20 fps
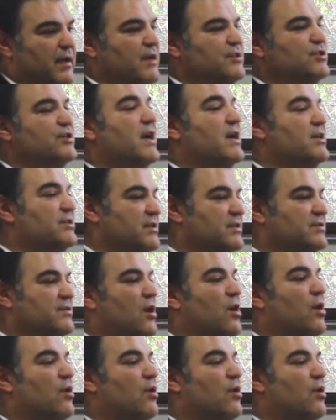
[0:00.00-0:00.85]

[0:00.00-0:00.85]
education as a